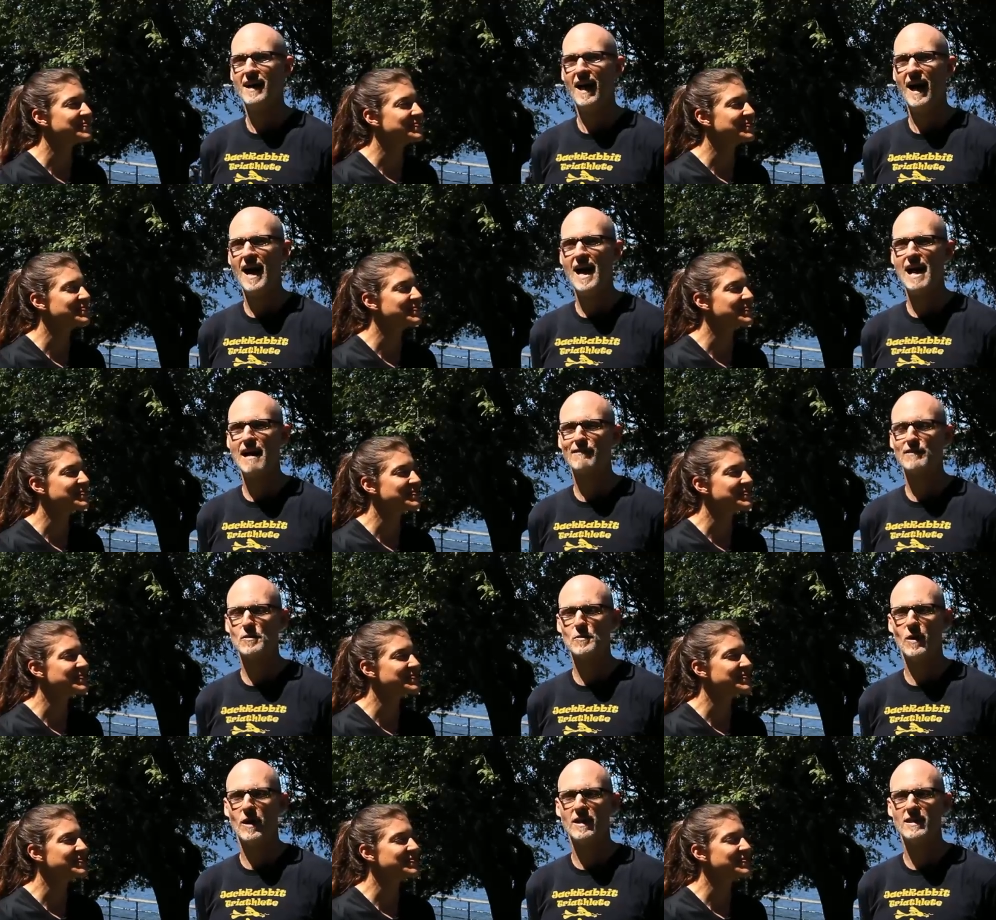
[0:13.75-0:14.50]
Speaker 1: Hi
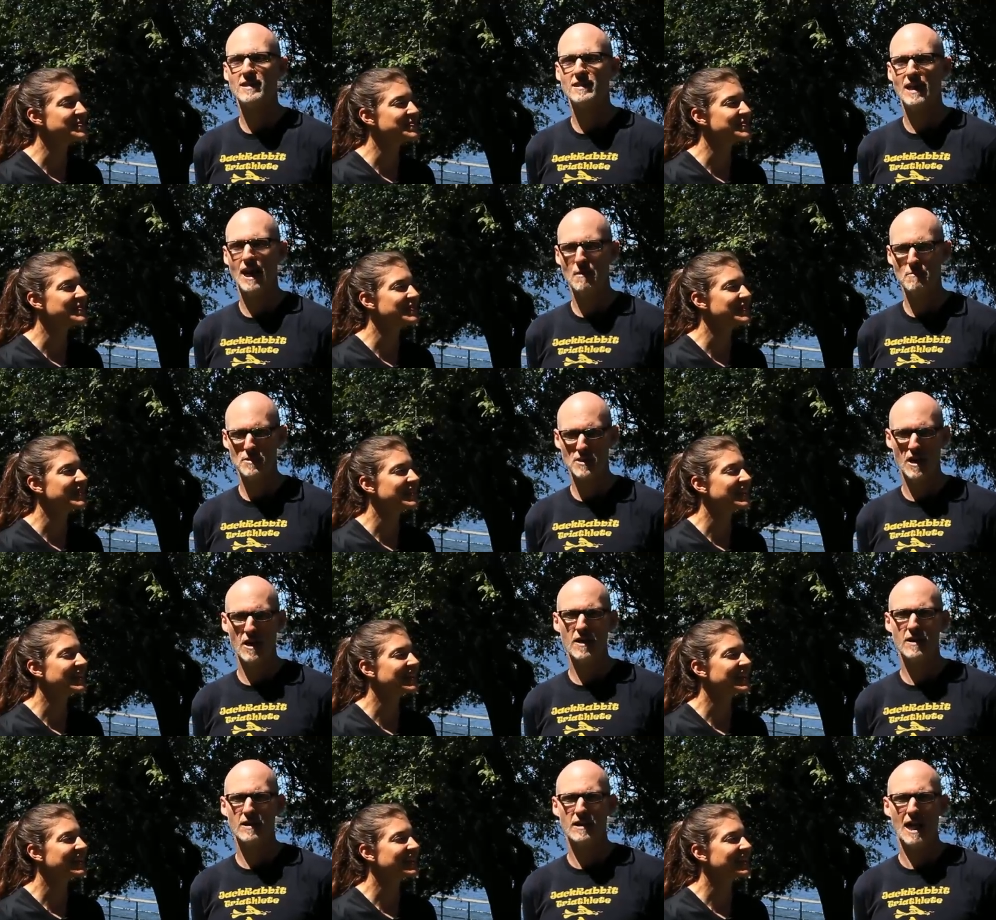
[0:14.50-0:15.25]
everyone, I'm
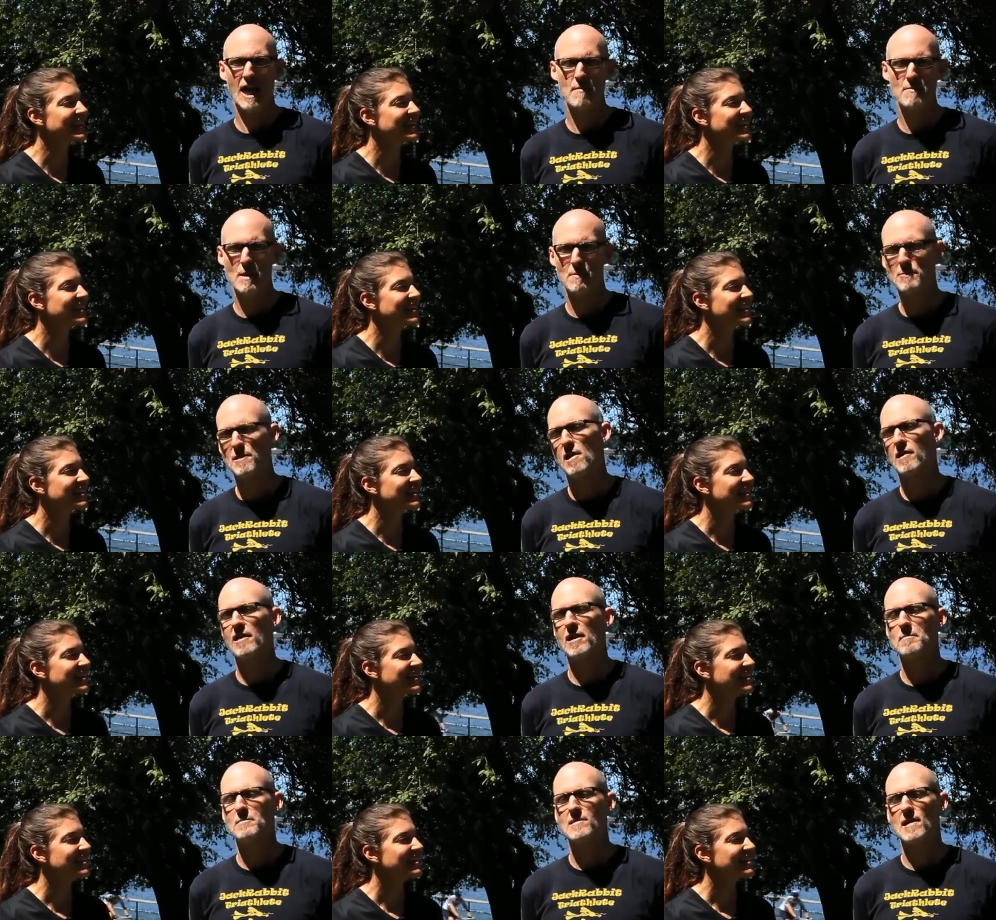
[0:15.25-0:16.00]
Doug. I'm the
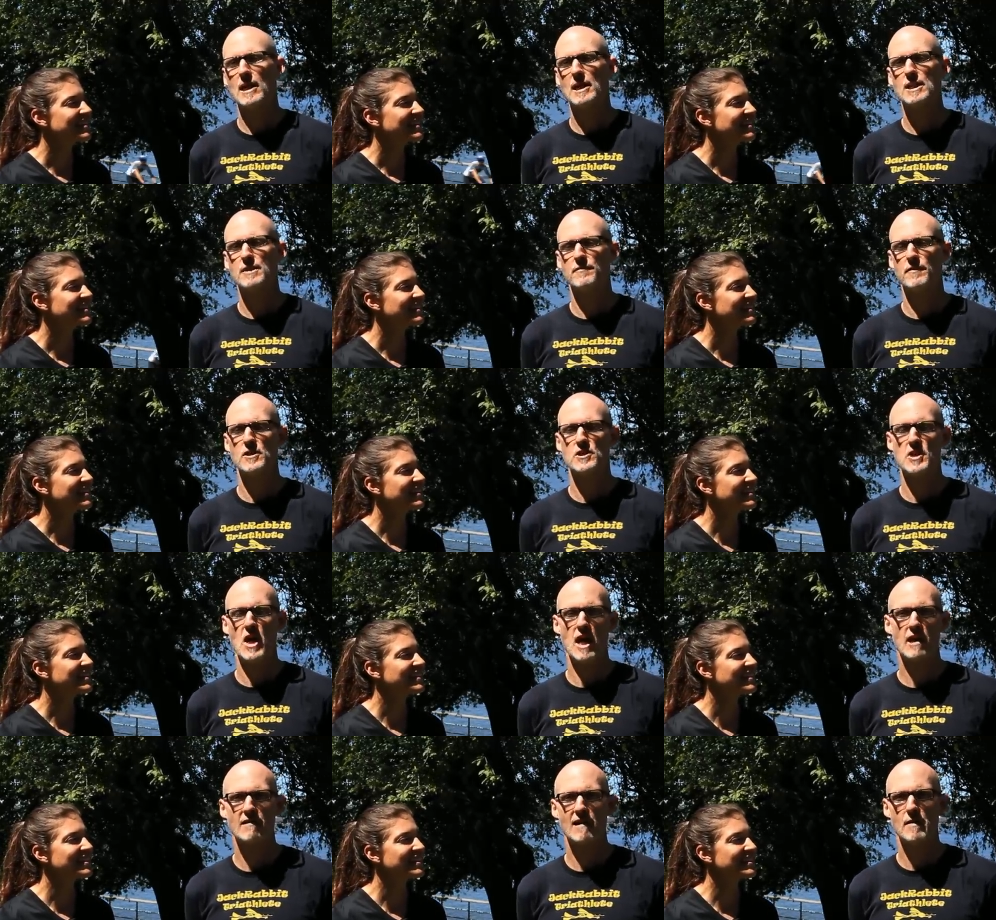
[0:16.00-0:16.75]
program director for
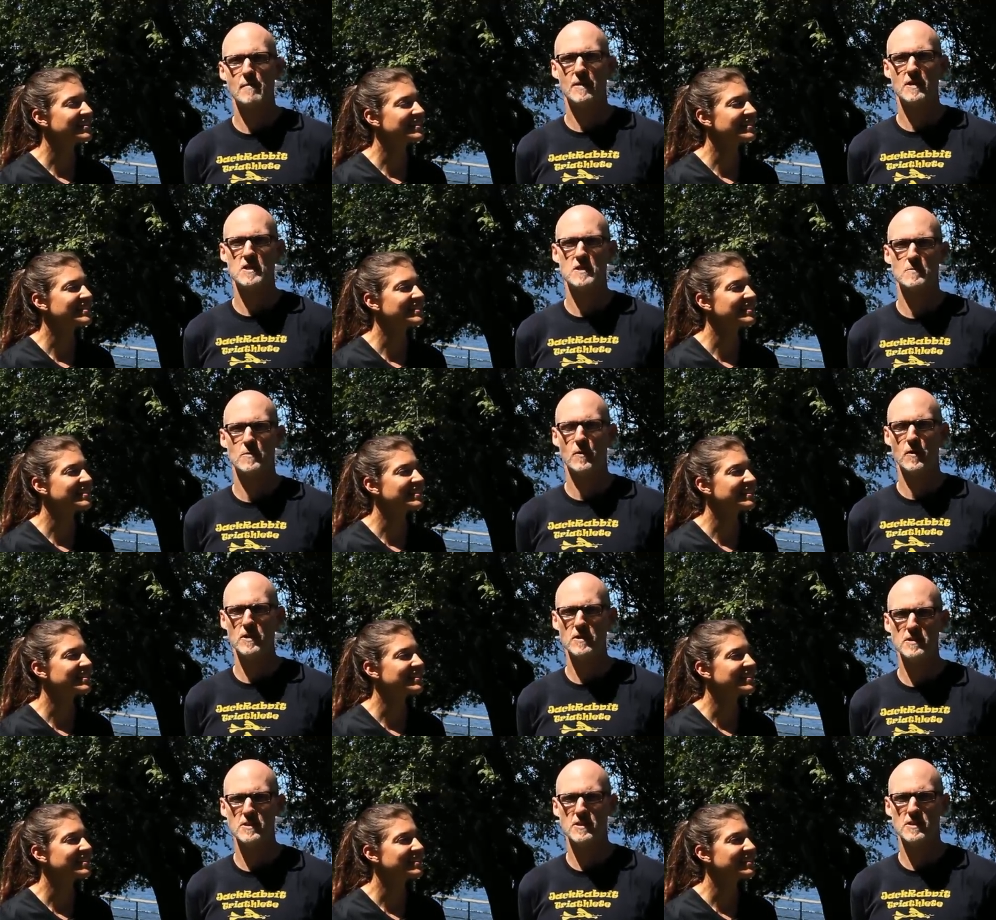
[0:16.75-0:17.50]
Jackrabbit
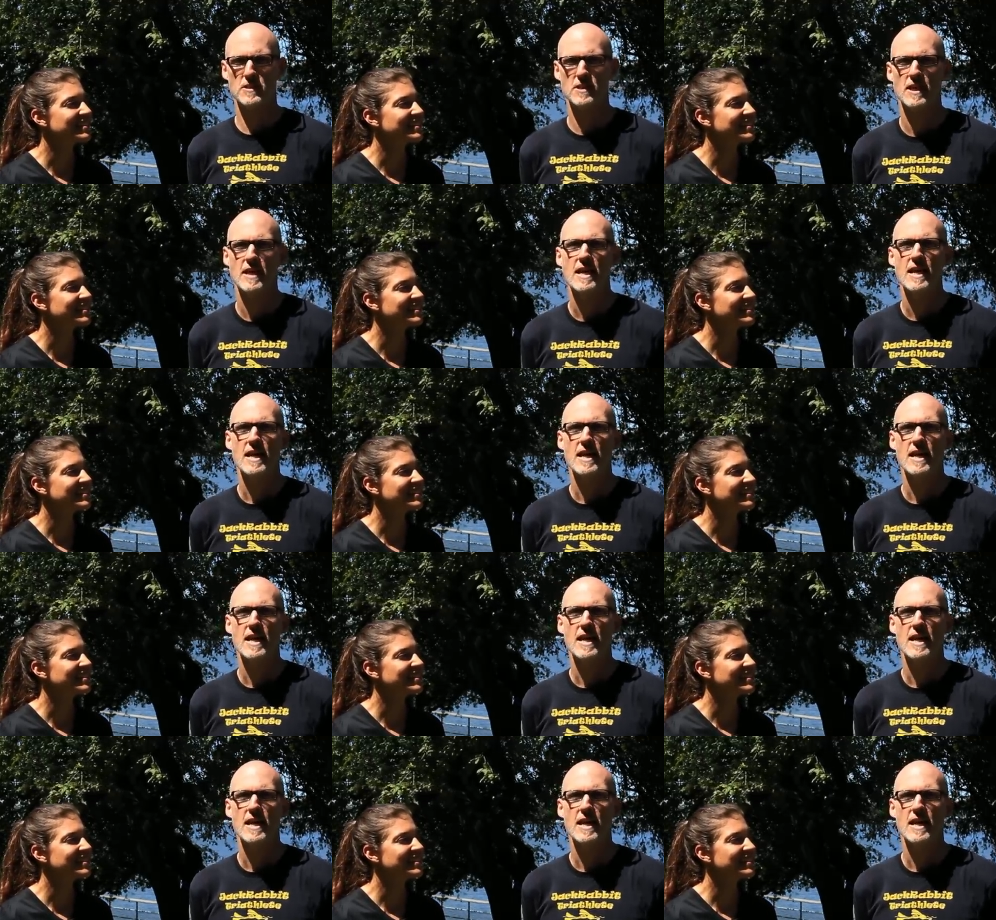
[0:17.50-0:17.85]
Sports.